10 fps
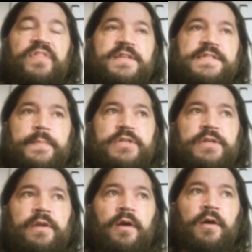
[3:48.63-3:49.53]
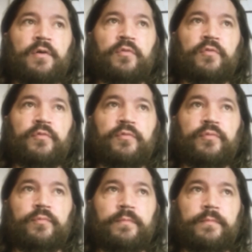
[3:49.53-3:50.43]
with the exception of
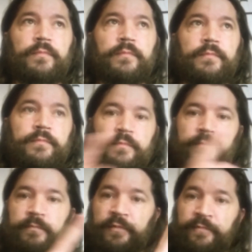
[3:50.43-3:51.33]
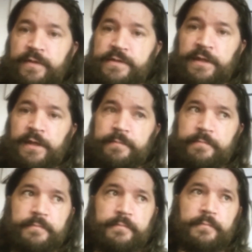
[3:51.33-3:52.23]
the first day,
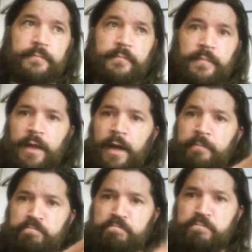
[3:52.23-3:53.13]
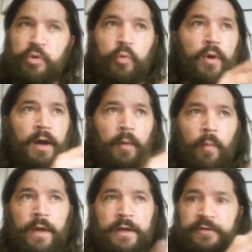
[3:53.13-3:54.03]
I knew where I
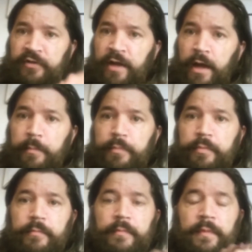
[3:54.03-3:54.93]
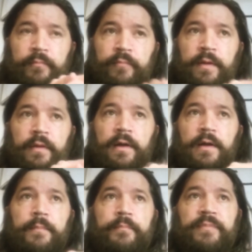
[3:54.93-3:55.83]
wanted to stop
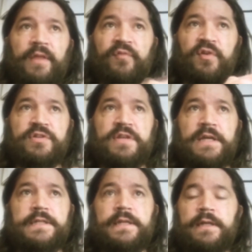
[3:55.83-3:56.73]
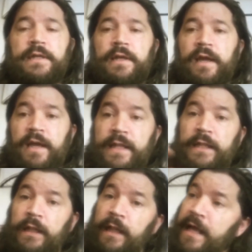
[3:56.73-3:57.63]
that first night, and
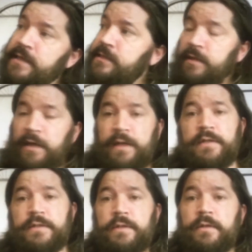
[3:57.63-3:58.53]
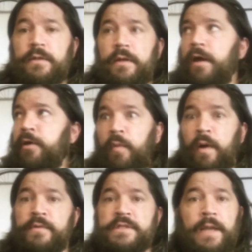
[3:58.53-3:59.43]
then the last night, I knew
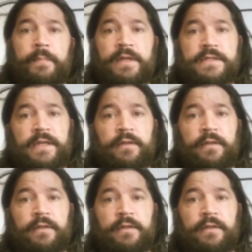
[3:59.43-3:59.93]
I was stopping